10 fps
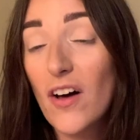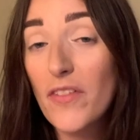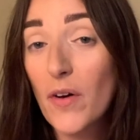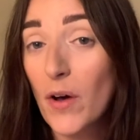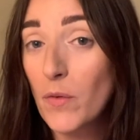
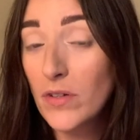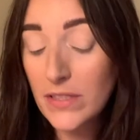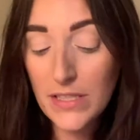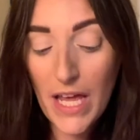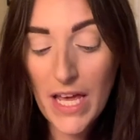Although I will
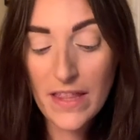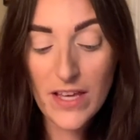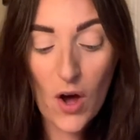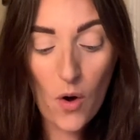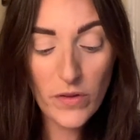say
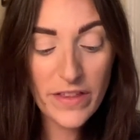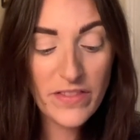the only